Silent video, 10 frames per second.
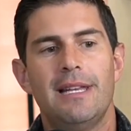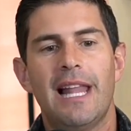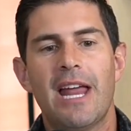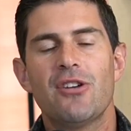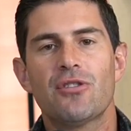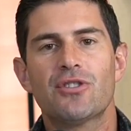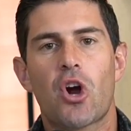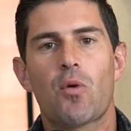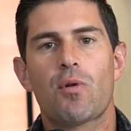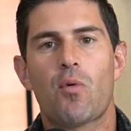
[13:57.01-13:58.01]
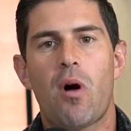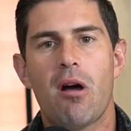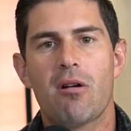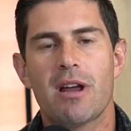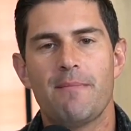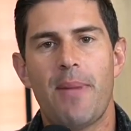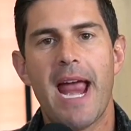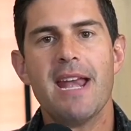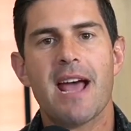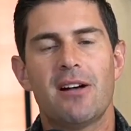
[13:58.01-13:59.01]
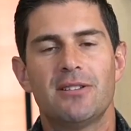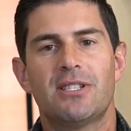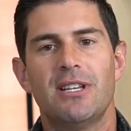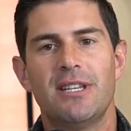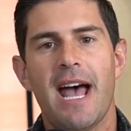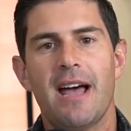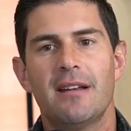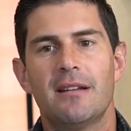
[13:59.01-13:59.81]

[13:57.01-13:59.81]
lenders are requiring pay downs to debt,